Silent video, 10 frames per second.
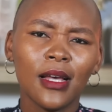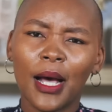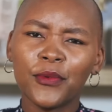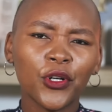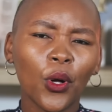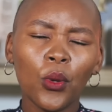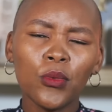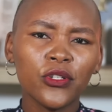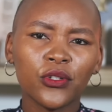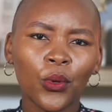I'm sure
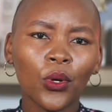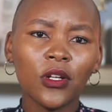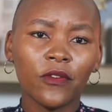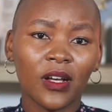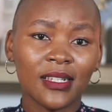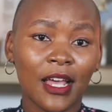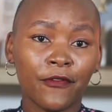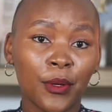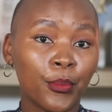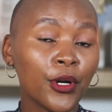almost all of us
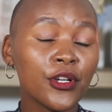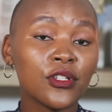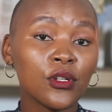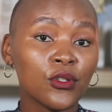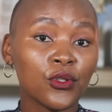have a personal